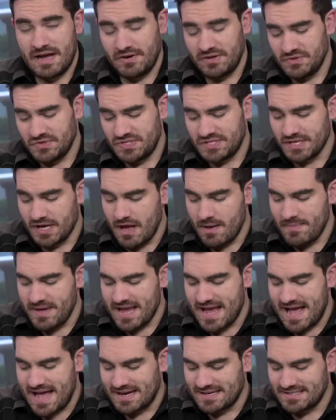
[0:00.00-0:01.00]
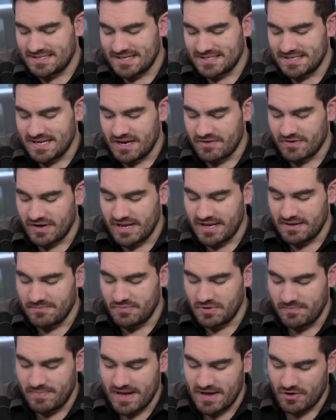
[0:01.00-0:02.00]
Now you saw me access handwriting
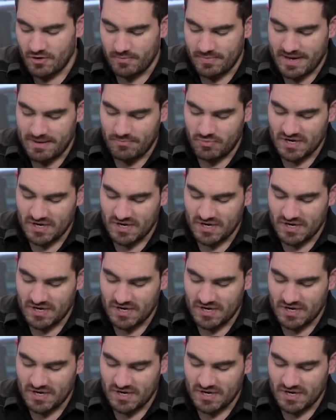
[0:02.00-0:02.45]
input panel by